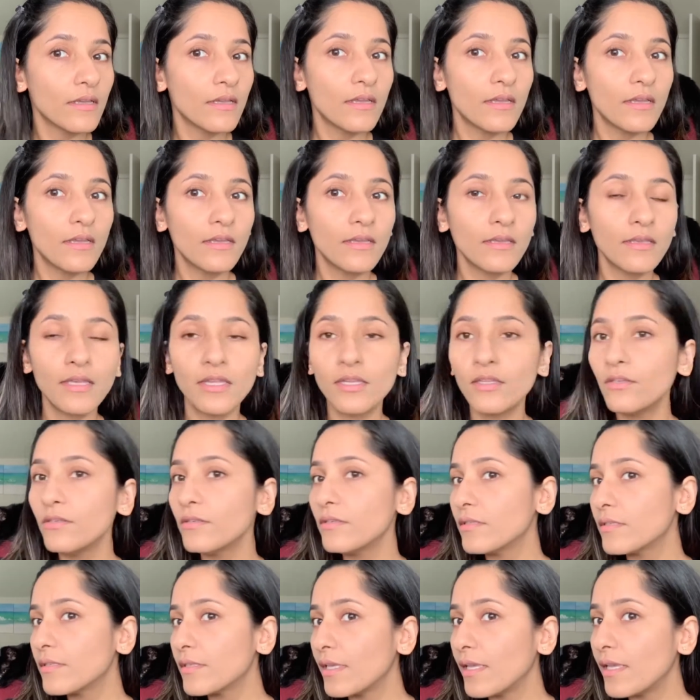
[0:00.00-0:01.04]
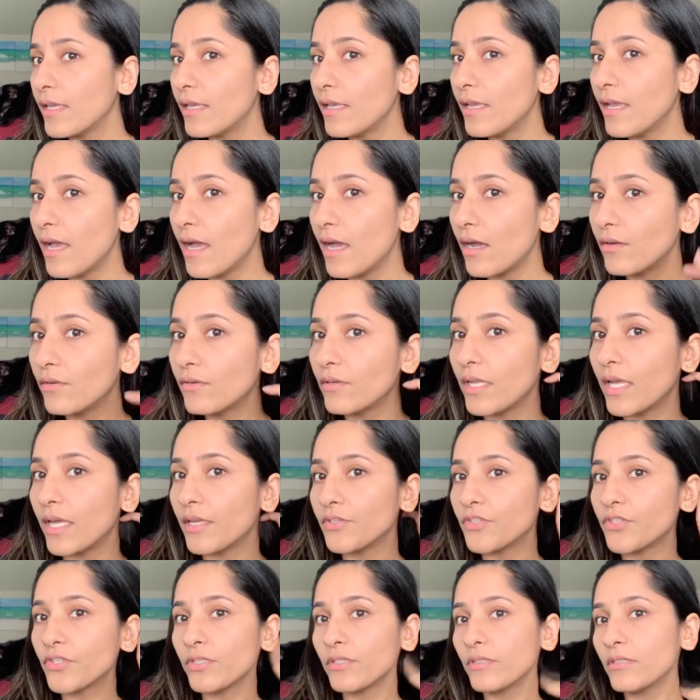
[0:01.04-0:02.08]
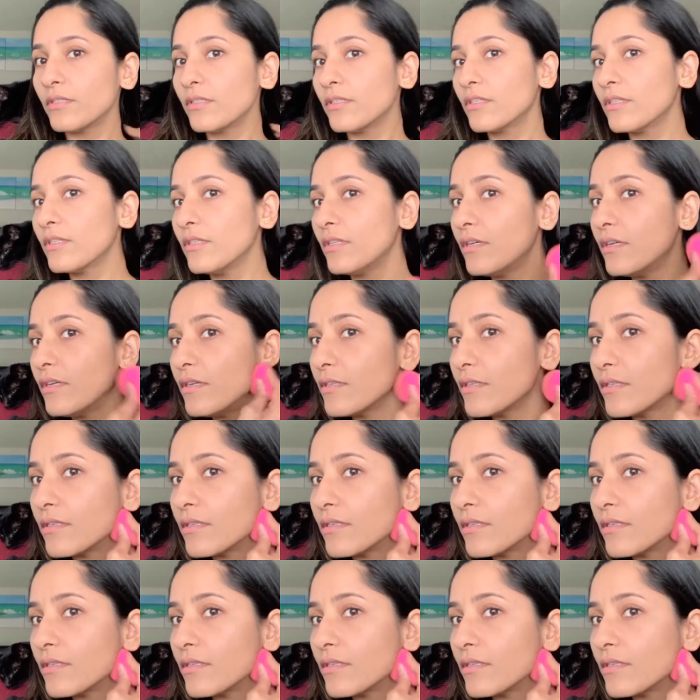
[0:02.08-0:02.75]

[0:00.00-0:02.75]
can you see how natural this looks?